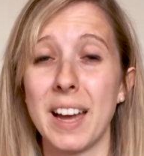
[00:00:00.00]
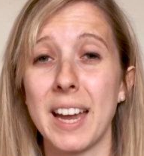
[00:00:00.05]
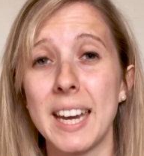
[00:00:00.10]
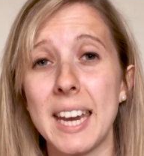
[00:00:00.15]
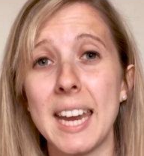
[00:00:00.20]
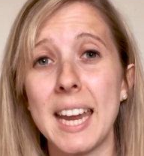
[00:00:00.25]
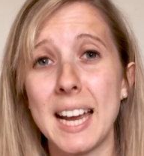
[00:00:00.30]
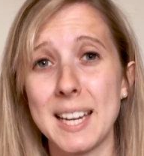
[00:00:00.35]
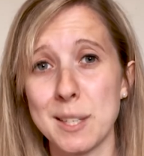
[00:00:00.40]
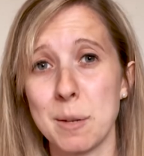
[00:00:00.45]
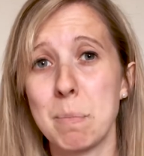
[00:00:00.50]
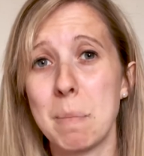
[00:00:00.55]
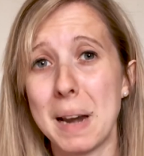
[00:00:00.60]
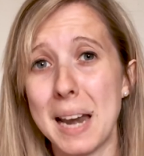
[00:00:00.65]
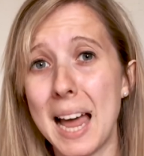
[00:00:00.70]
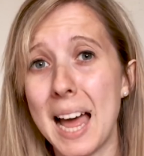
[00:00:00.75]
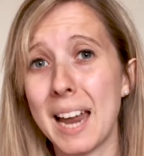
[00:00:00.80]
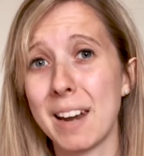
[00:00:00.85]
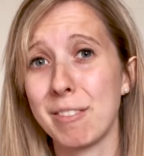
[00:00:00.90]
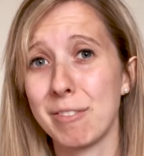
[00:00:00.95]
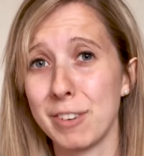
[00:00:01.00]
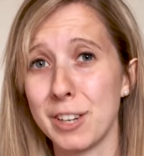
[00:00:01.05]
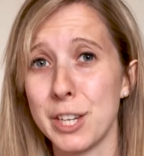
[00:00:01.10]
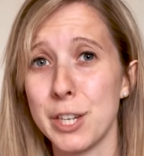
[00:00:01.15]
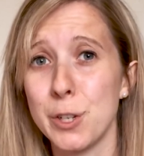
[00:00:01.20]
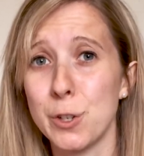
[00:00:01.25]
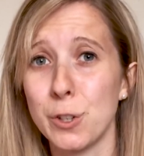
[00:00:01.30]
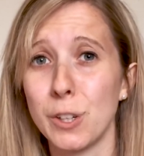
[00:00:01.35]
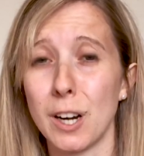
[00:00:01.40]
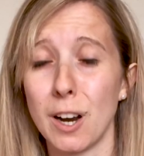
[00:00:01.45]
and he has a plan for
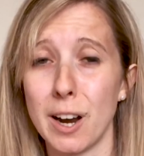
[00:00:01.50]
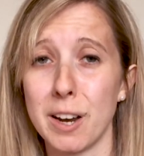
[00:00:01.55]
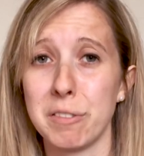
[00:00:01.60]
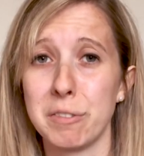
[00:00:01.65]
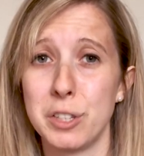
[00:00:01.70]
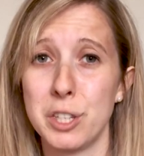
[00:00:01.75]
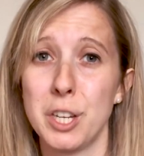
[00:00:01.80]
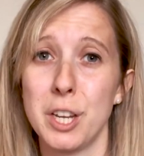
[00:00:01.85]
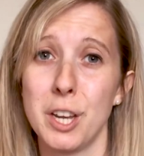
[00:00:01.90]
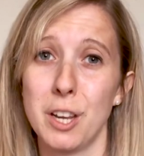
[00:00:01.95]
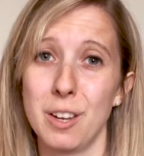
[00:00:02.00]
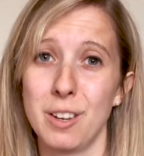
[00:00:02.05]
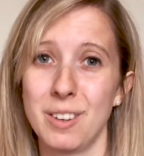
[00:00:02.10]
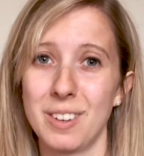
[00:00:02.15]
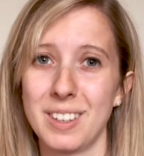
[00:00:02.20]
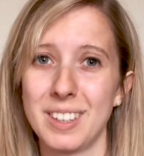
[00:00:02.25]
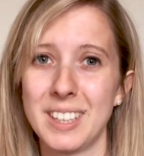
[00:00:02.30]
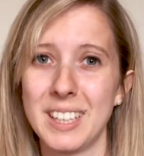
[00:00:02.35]
your life too.